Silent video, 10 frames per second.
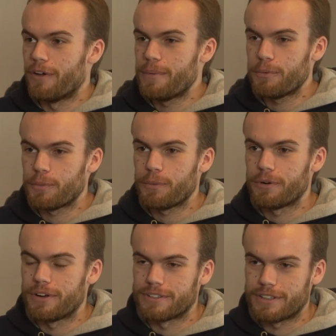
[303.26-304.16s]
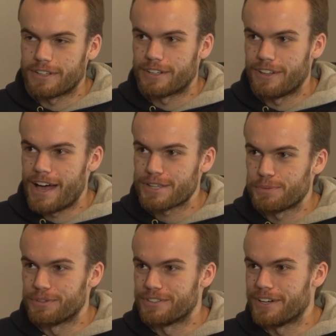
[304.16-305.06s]
I remember we were in
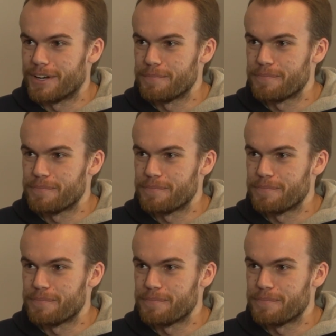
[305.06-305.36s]
class one time.